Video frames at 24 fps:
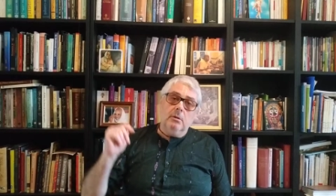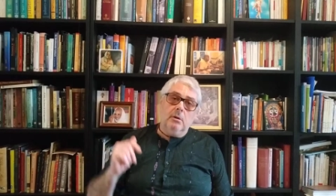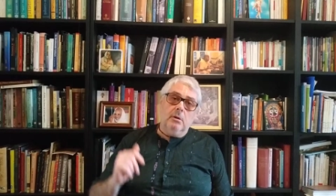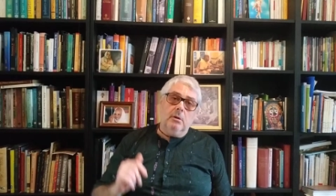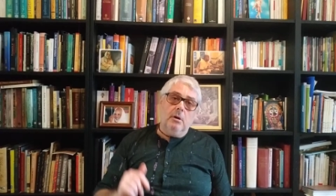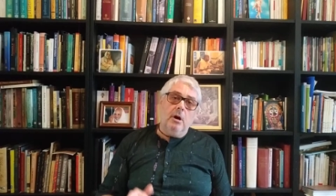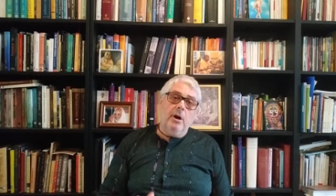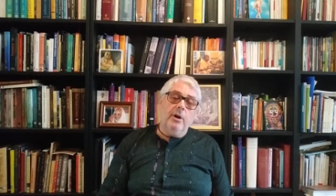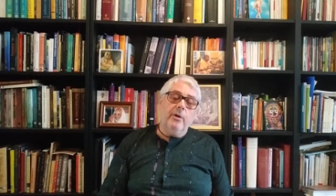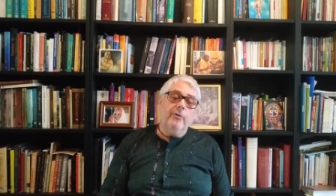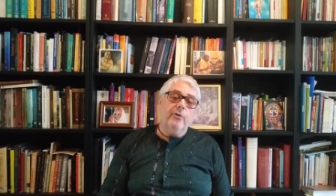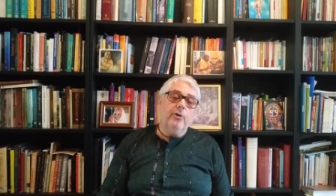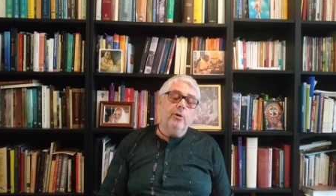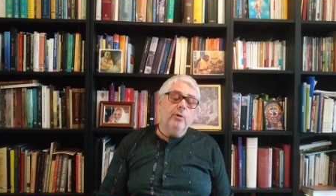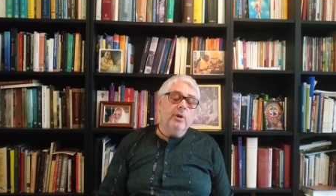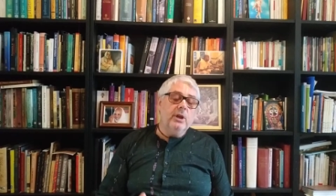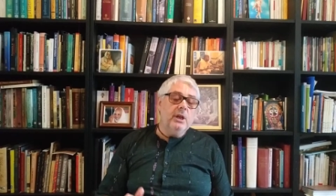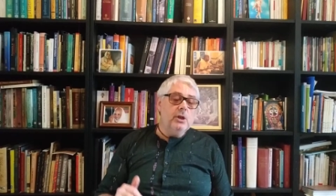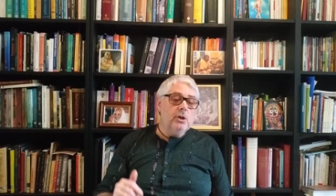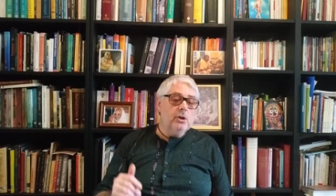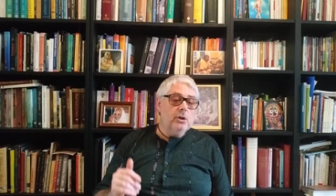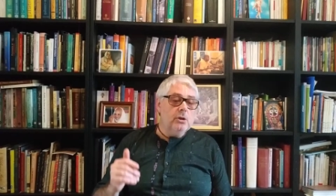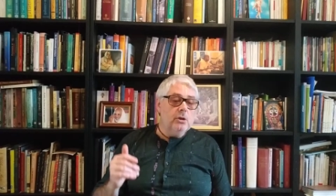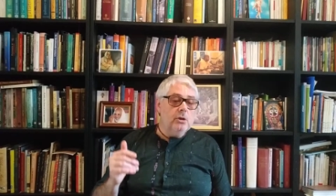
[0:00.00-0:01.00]
god of
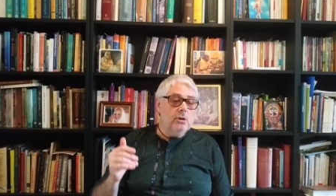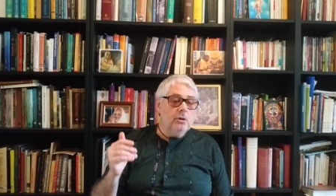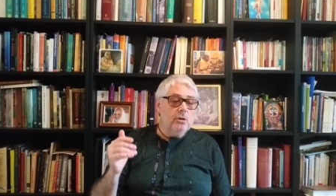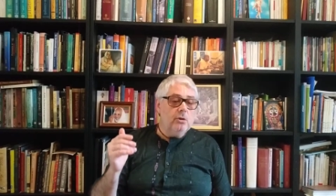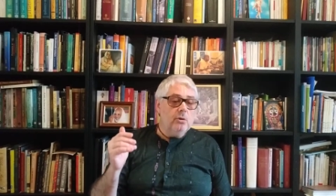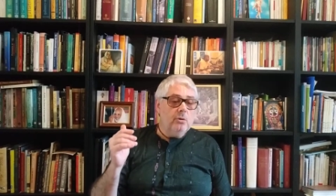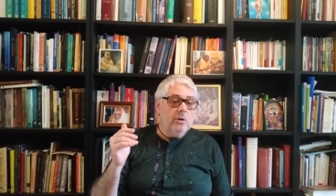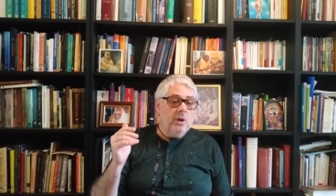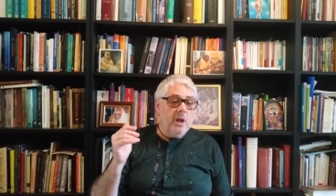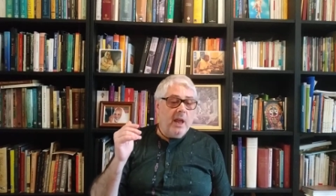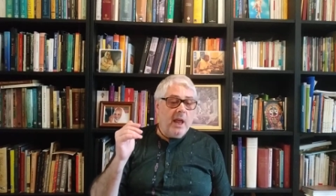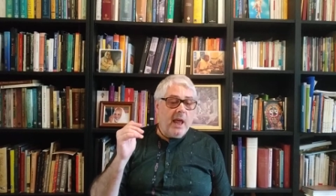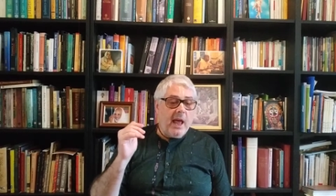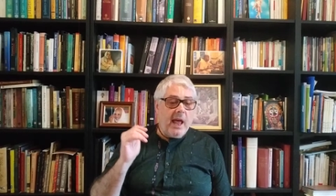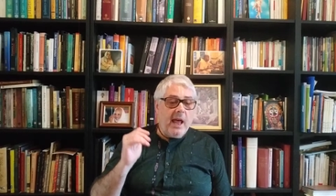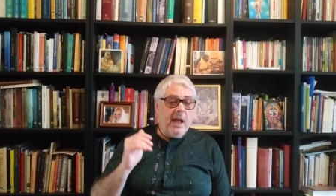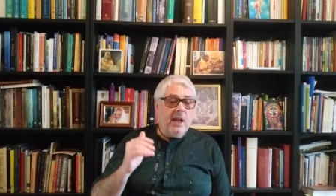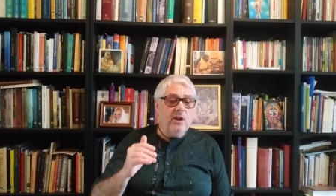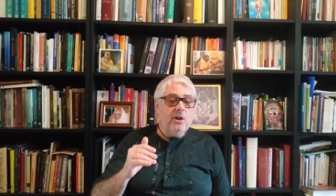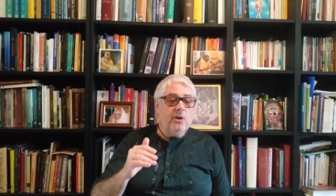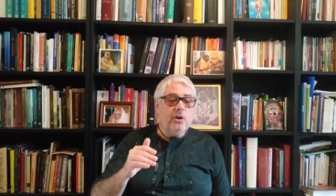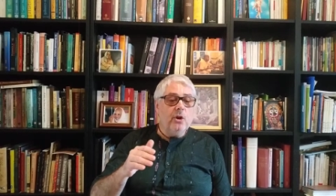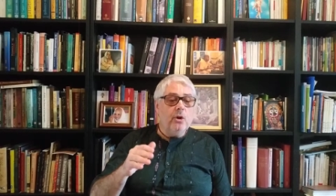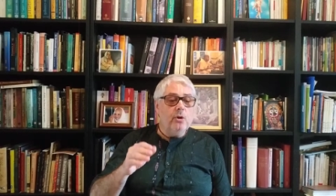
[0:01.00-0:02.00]
creation, to the
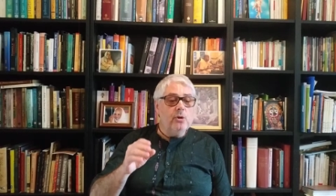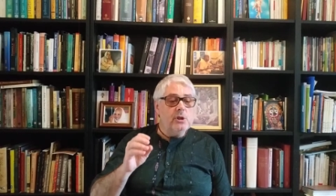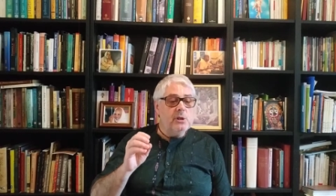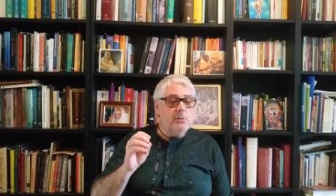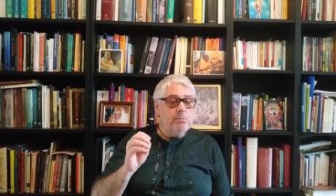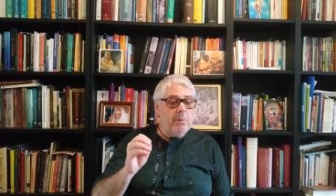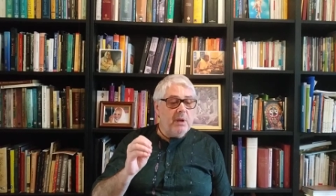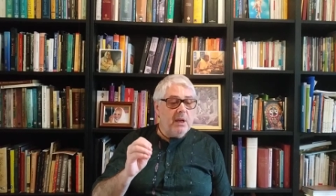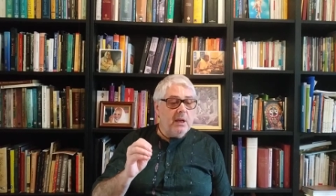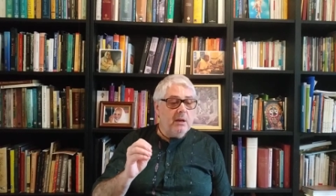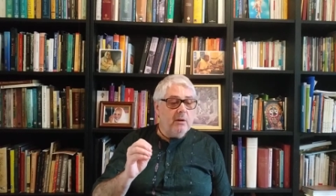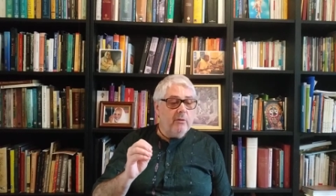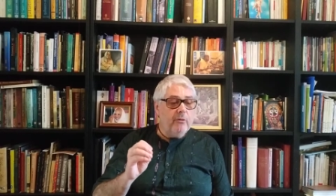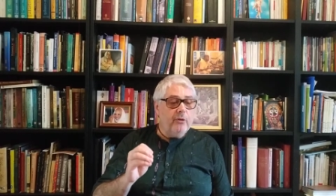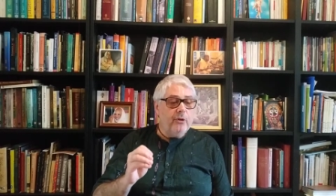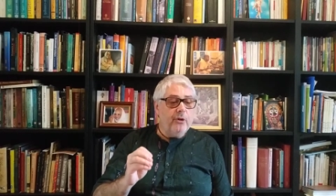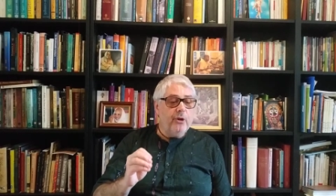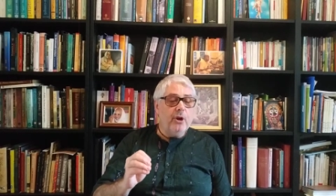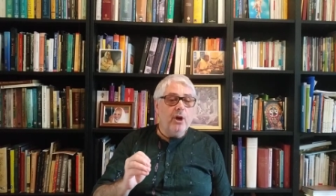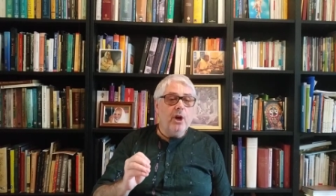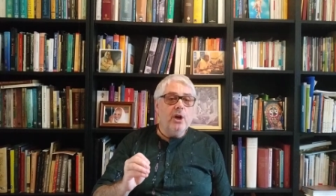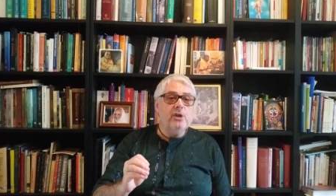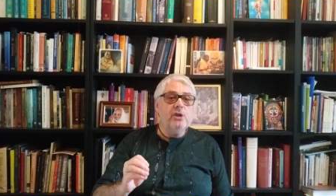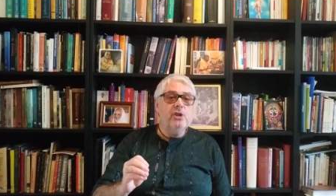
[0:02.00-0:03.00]
ant or speck of
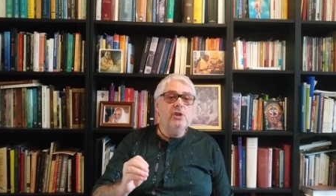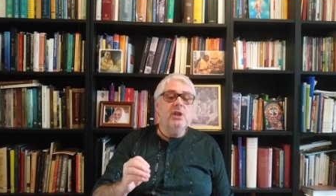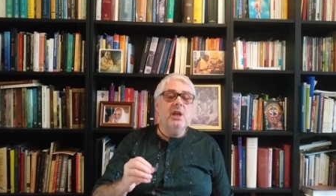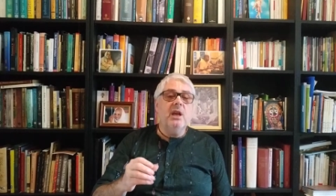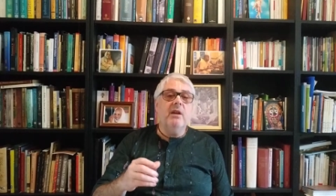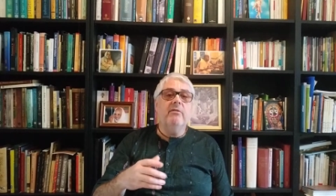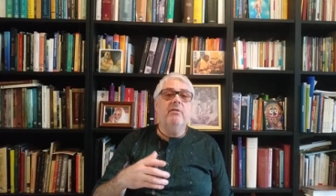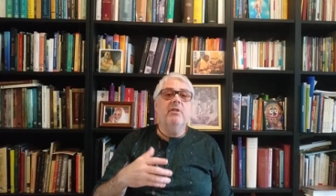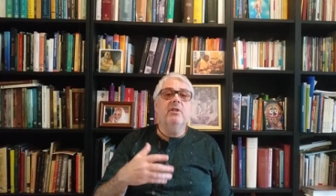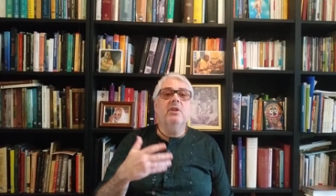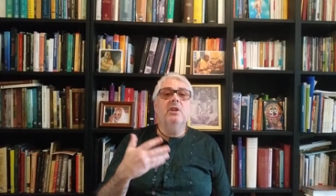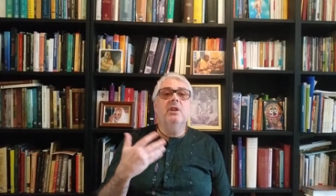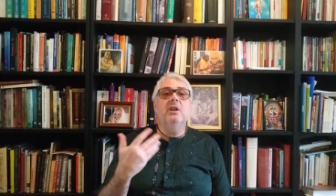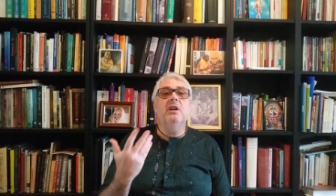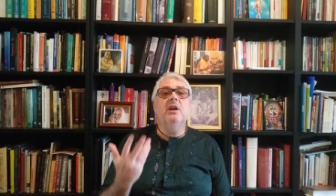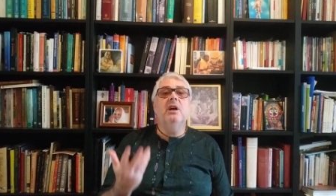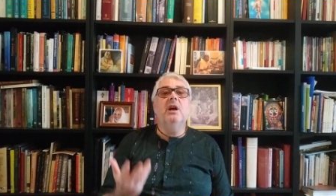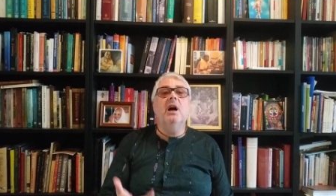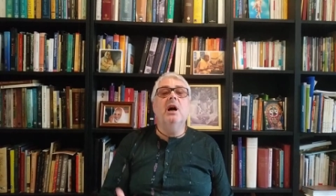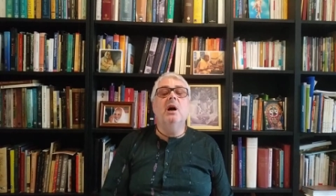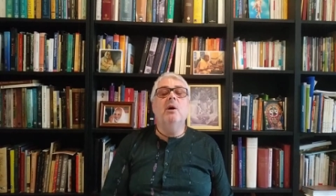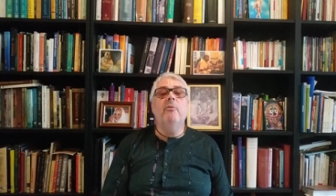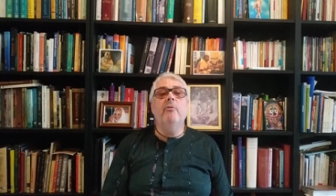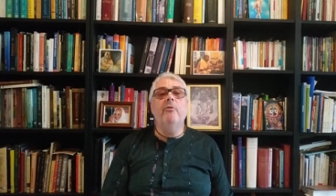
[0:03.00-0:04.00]
dust, everything
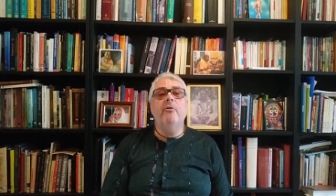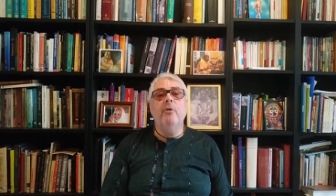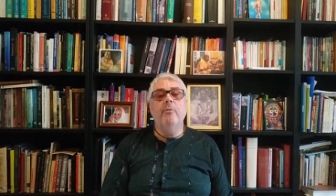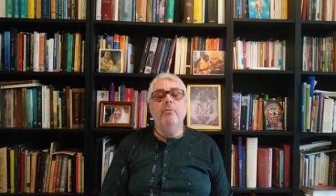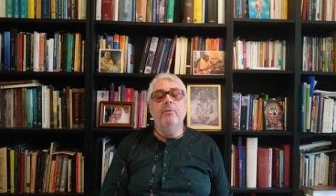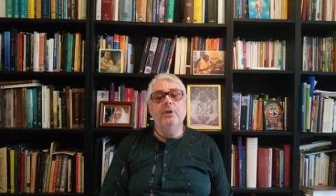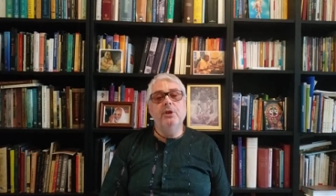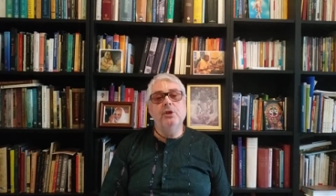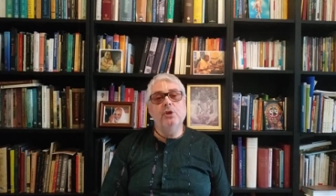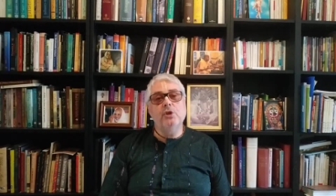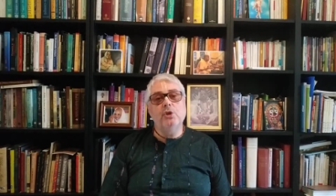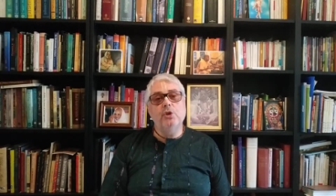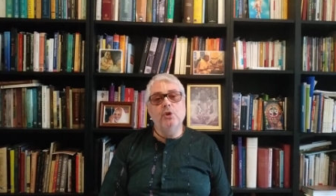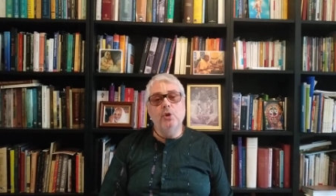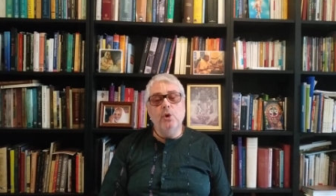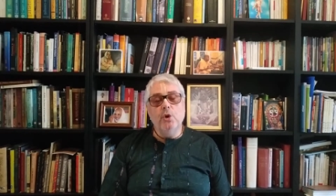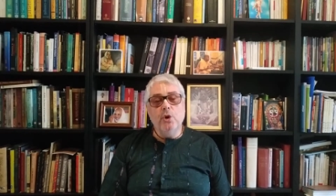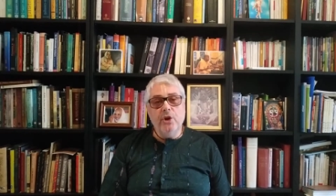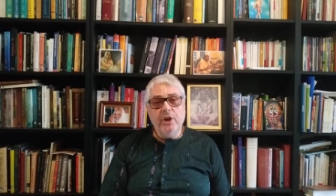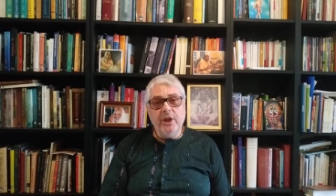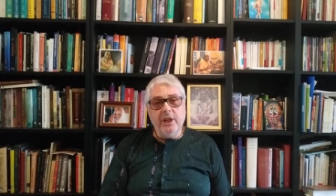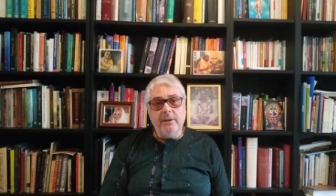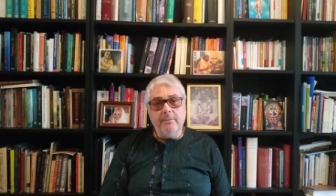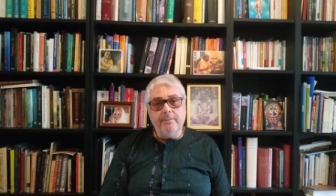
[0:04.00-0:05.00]
comes from this
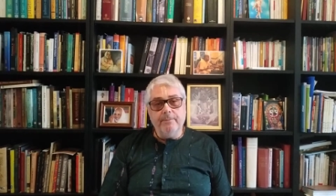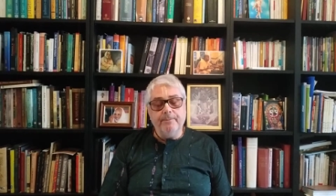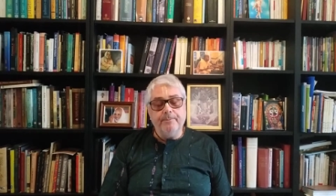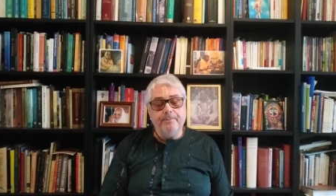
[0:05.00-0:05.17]
yoni.